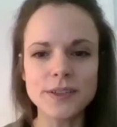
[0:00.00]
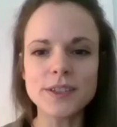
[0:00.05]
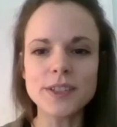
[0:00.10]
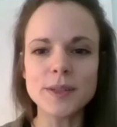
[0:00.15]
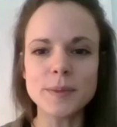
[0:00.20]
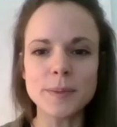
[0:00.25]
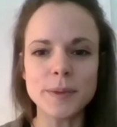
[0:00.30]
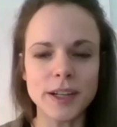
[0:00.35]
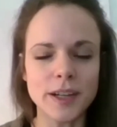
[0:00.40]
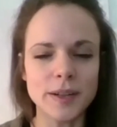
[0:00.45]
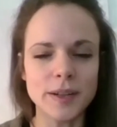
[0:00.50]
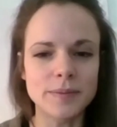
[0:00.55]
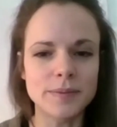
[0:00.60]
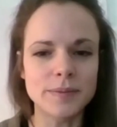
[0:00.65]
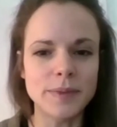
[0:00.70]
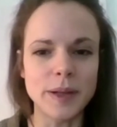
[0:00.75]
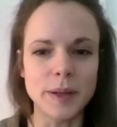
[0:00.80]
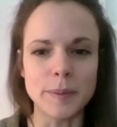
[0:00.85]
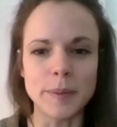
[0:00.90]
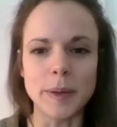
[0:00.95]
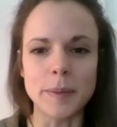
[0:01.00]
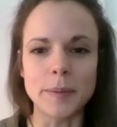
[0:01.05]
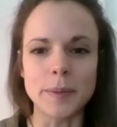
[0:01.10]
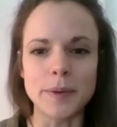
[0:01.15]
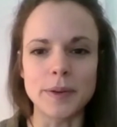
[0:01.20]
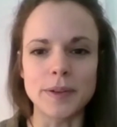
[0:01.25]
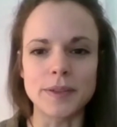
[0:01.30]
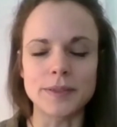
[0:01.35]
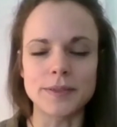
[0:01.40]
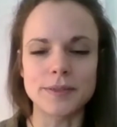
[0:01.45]
order to become a
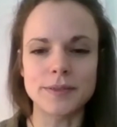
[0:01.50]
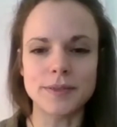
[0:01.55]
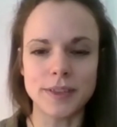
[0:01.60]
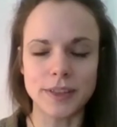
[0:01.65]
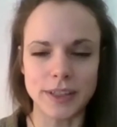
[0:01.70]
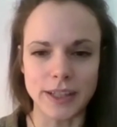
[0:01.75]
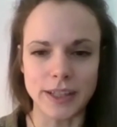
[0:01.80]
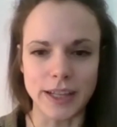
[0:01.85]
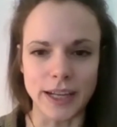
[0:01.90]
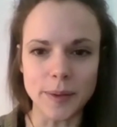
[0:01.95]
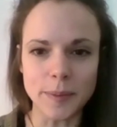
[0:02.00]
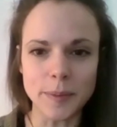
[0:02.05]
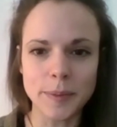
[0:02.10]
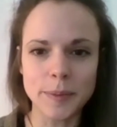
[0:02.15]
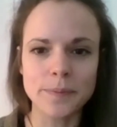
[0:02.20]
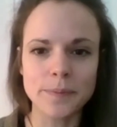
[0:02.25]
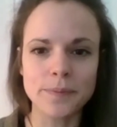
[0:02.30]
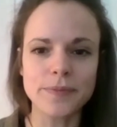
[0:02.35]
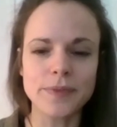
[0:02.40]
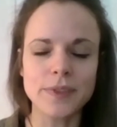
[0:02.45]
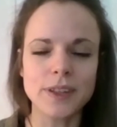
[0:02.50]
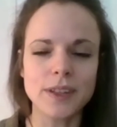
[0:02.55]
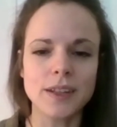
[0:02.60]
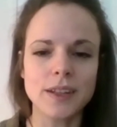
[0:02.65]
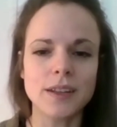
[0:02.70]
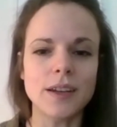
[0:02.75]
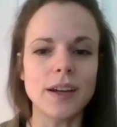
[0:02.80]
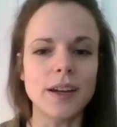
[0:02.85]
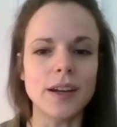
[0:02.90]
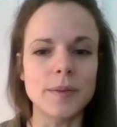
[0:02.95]
member of GAP,
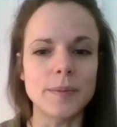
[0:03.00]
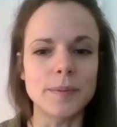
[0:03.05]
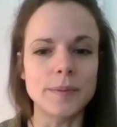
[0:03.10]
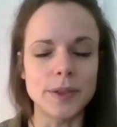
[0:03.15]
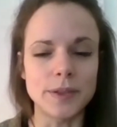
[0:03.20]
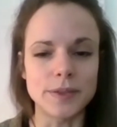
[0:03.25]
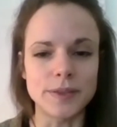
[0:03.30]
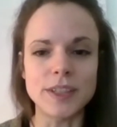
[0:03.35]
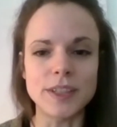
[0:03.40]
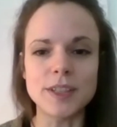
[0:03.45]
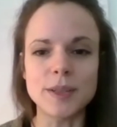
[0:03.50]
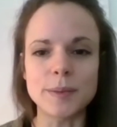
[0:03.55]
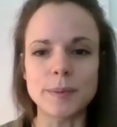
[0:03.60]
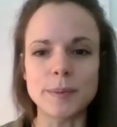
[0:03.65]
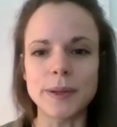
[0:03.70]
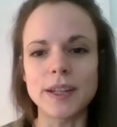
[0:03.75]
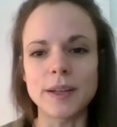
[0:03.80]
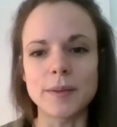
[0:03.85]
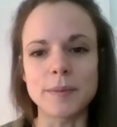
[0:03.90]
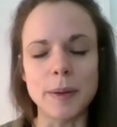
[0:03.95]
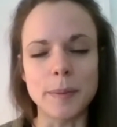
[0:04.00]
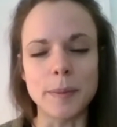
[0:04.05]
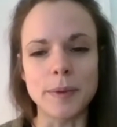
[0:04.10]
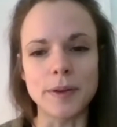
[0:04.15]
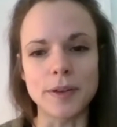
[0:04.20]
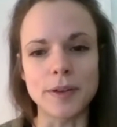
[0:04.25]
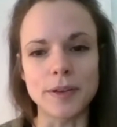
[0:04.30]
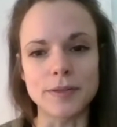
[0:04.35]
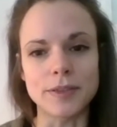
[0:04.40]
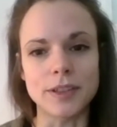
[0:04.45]
you'll need to be a
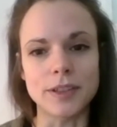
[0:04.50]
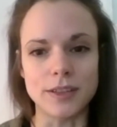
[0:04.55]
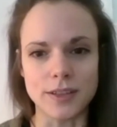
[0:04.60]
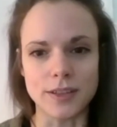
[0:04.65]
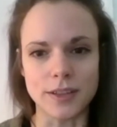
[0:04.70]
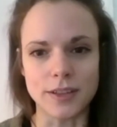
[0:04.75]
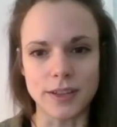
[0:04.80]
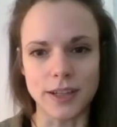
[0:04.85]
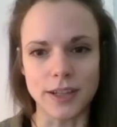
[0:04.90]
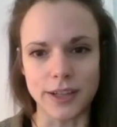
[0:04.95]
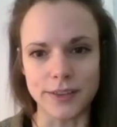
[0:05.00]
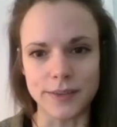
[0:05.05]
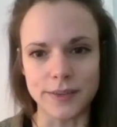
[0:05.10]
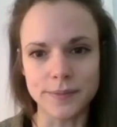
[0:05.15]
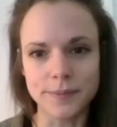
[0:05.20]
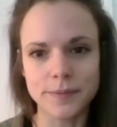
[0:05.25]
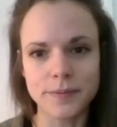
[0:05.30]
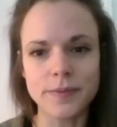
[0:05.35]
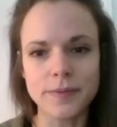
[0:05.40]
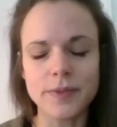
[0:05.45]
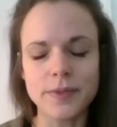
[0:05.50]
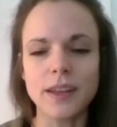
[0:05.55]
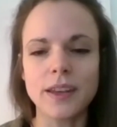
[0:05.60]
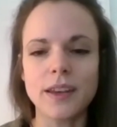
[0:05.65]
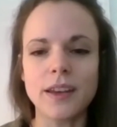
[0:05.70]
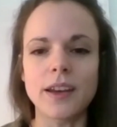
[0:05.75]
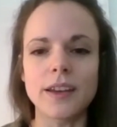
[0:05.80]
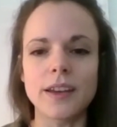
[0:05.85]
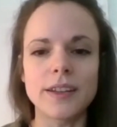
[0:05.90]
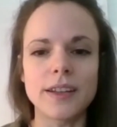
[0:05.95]
member of Glasgow Can.
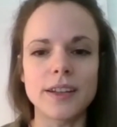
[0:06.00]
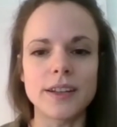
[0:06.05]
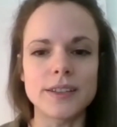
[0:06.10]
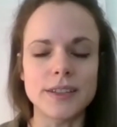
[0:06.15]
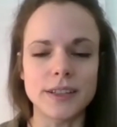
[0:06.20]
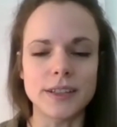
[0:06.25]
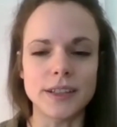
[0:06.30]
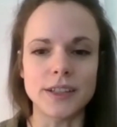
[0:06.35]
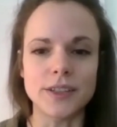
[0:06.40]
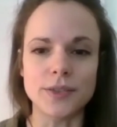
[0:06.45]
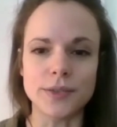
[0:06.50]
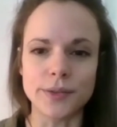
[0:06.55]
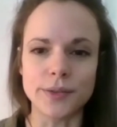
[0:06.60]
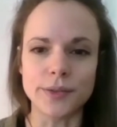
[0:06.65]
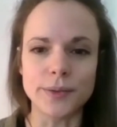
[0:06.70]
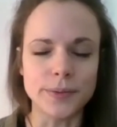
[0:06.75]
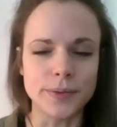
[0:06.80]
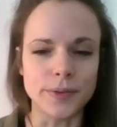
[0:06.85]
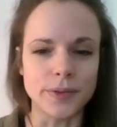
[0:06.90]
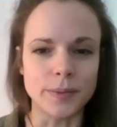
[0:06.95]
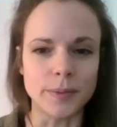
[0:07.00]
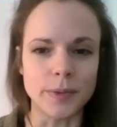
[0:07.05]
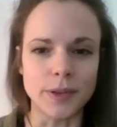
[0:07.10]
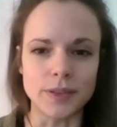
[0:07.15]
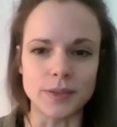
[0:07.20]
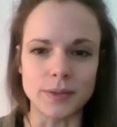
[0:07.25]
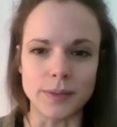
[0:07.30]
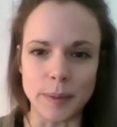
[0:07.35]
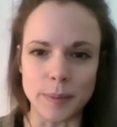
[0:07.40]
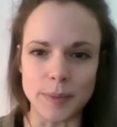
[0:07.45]
And there's a short form
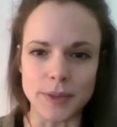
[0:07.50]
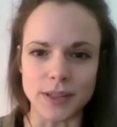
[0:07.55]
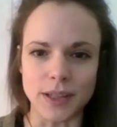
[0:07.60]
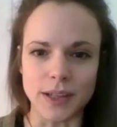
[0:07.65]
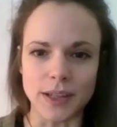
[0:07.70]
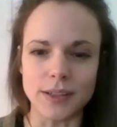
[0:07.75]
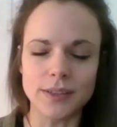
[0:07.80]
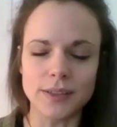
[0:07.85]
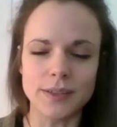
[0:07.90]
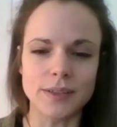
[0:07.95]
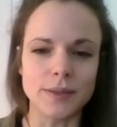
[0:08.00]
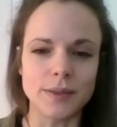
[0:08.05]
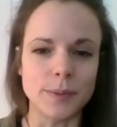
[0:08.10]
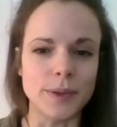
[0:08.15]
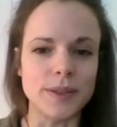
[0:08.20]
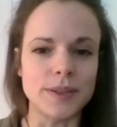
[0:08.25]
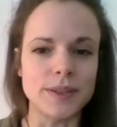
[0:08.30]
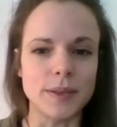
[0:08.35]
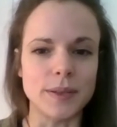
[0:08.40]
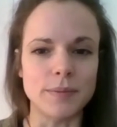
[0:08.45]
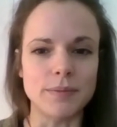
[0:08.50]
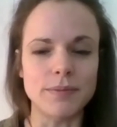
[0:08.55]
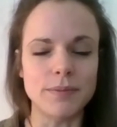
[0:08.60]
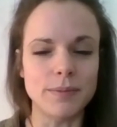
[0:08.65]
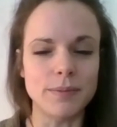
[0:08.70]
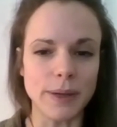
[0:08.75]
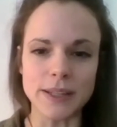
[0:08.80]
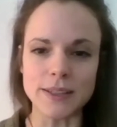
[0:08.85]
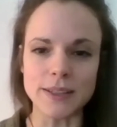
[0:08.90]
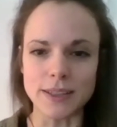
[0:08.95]
on the website with
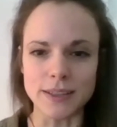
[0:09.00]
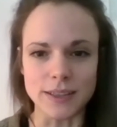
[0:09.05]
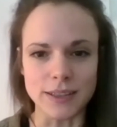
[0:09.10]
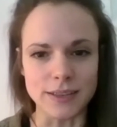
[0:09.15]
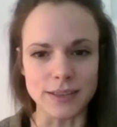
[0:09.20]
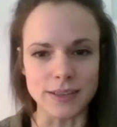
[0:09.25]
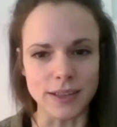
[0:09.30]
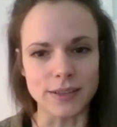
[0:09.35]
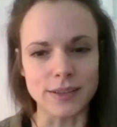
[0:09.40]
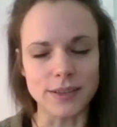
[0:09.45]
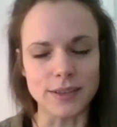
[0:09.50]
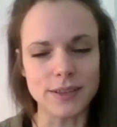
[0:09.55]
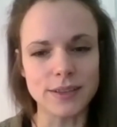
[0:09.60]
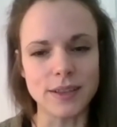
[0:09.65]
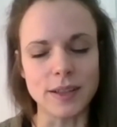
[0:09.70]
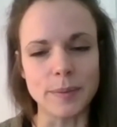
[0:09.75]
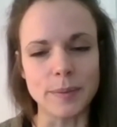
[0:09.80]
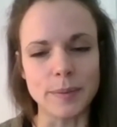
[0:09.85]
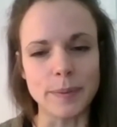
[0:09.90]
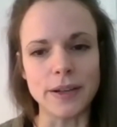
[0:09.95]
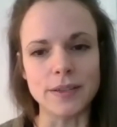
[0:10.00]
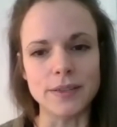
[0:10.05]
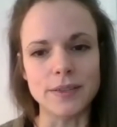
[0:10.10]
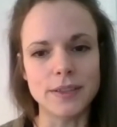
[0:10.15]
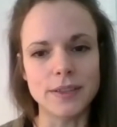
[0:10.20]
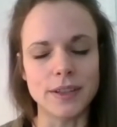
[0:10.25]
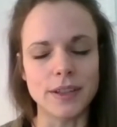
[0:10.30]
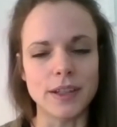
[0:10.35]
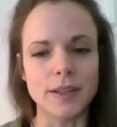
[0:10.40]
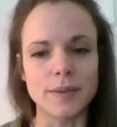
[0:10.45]
some basic details about
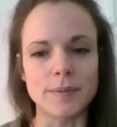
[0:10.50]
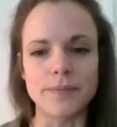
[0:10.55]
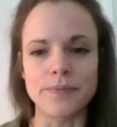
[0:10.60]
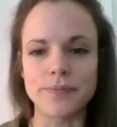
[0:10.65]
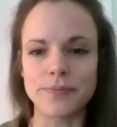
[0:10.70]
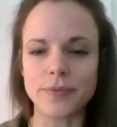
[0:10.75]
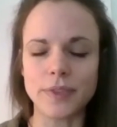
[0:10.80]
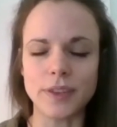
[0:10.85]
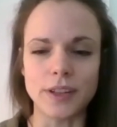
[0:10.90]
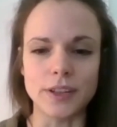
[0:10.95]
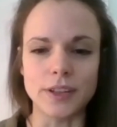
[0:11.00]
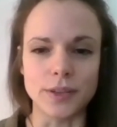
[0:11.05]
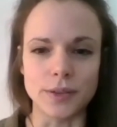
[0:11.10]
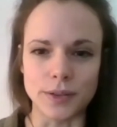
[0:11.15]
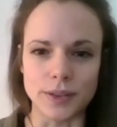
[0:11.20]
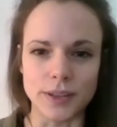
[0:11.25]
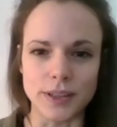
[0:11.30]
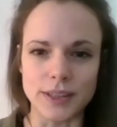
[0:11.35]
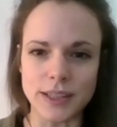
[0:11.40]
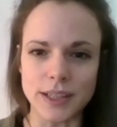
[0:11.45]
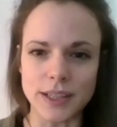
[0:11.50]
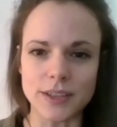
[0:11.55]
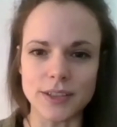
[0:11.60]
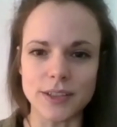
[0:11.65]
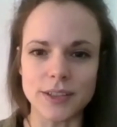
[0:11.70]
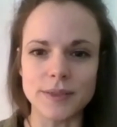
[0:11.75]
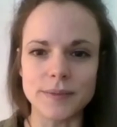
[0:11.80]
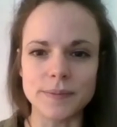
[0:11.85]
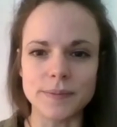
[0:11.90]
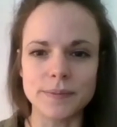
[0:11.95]
your
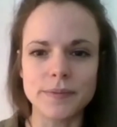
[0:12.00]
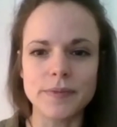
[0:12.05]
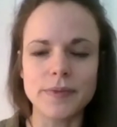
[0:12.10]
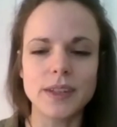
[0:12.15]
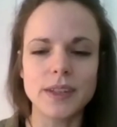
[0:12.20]
organisation.